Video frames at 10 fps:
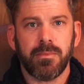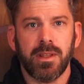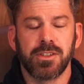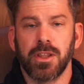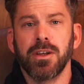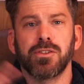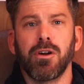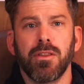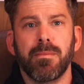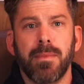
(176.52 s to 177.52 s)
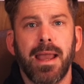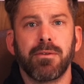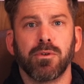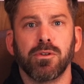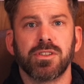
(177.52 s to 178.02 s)
So those are all the main
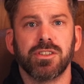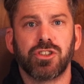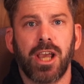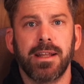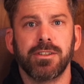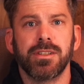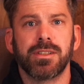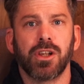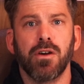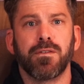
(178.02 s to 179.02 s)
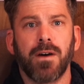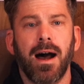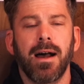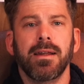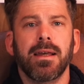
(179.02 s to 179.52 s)
rules and changes so
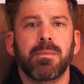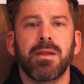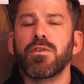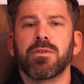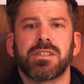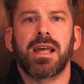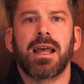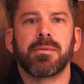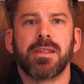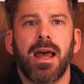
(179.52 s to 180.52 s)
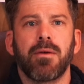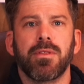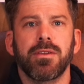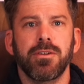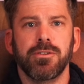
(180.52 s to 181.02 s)
far, but if you want up to date with
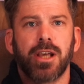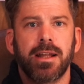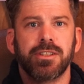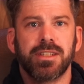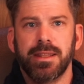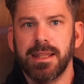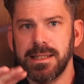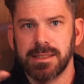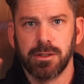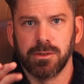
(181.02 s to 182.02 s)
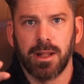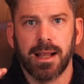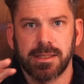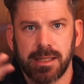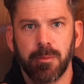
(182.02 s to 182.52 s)
the new changes in these little
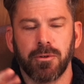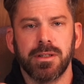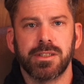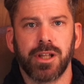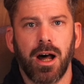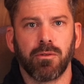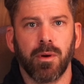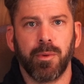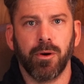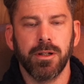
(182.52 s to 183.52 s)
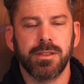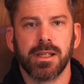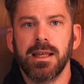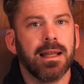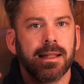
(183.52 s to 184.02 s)
like summary style reports,
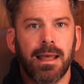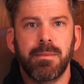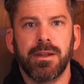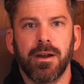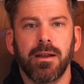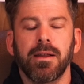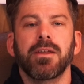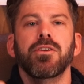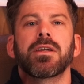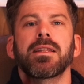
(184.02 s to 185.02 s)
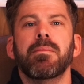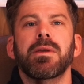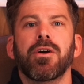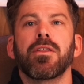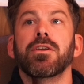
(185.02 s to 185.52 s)
let me know. You can let me
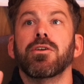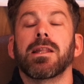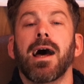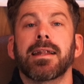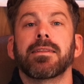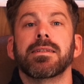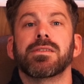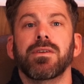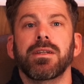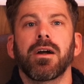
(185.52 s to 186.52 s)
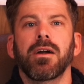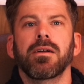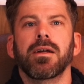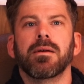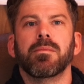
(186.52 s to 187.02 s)
know that you liked this video
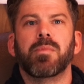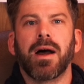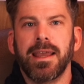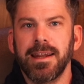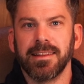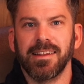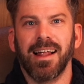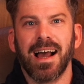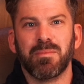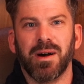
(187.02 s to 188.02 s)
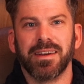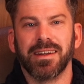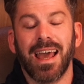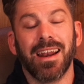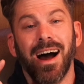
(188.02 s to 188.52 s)
by hitting the like
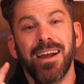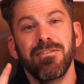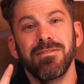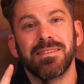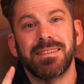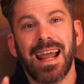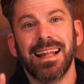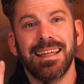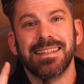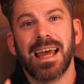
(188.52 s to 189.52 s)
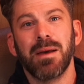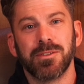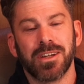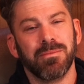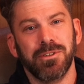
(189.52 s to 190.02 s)
button. And I do daily
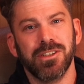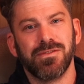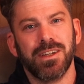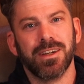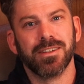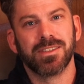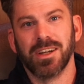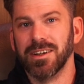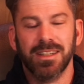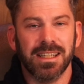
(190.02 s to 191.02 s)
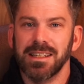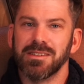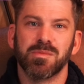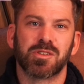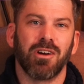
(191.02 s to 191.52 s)
tabletop news videos, so
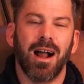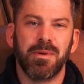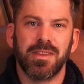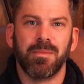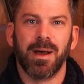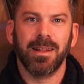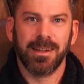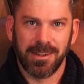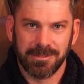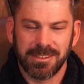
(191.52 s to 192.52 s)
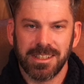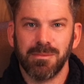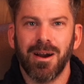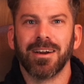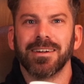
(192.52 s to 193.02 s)
subscribe, hit the bell, and I'll see you
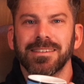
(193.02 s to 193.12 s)
tomorrow.